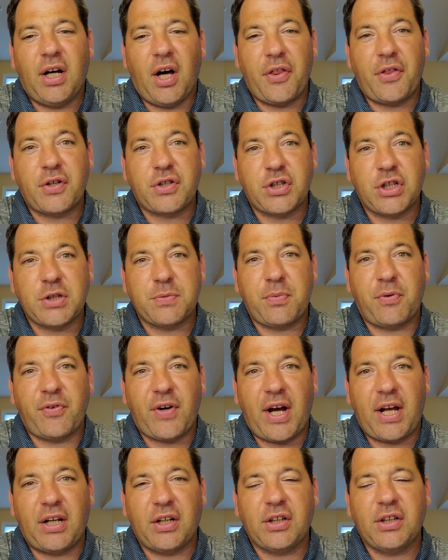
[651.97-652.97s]
insurance
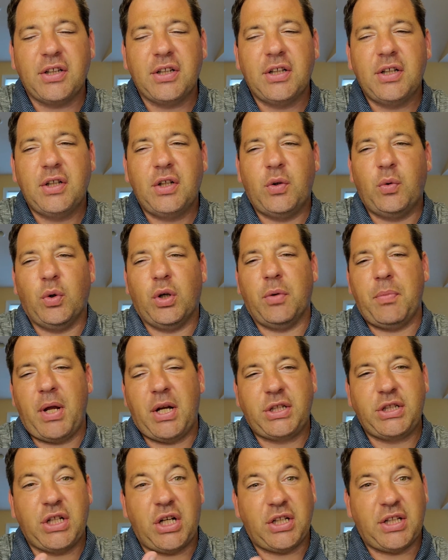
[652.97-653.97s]
provider, where
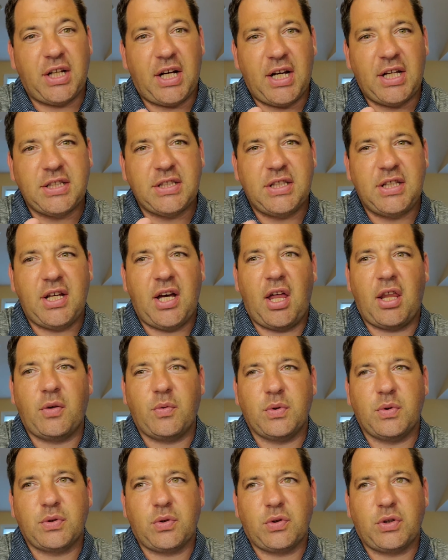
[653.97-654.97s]
MediShare does, and the other
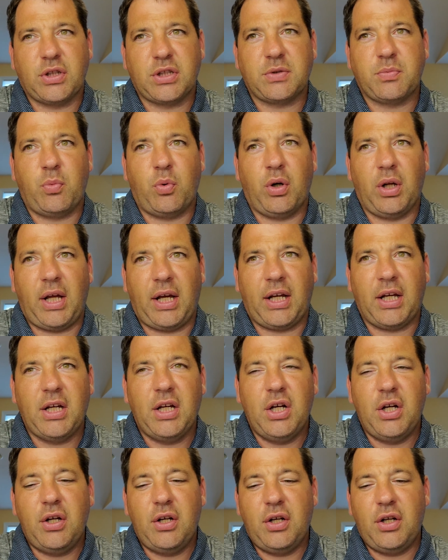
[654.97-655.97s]
ones are just more like,
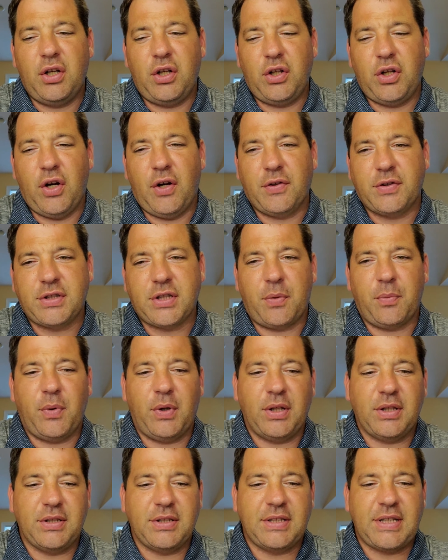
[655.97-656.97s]
you know, if
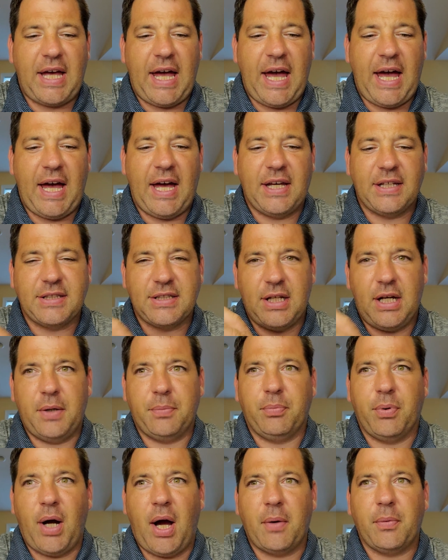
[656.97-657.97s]
someone has a
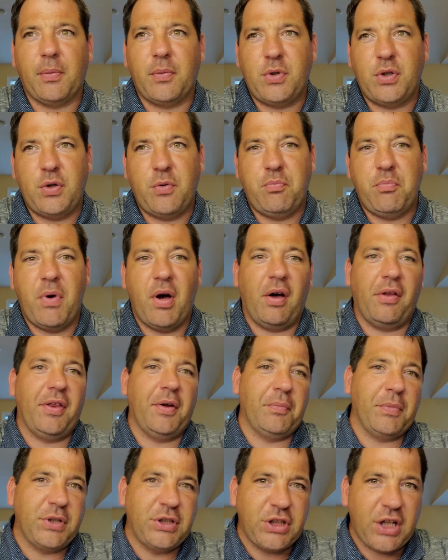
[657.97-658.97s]
problem, you mail
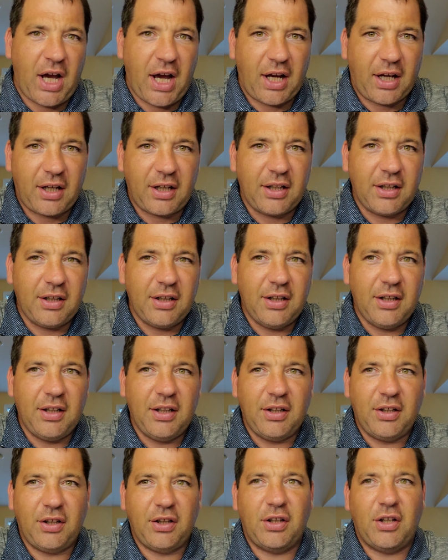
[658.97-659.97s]
them a check.
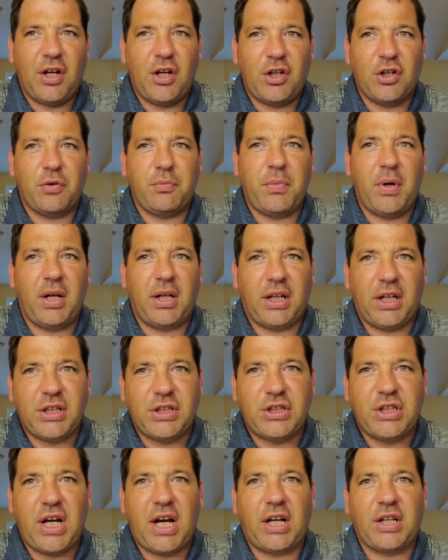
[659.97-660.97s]
You know, you're mailing a
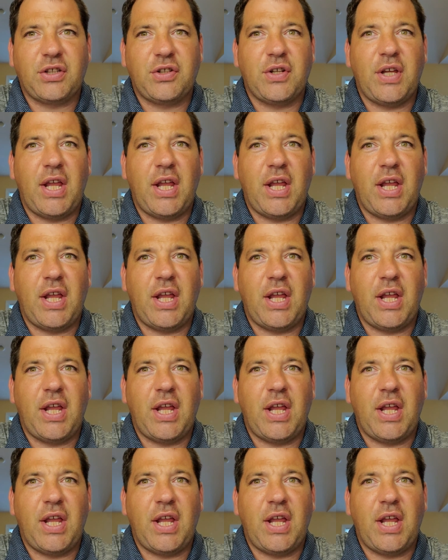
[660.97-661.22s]
check to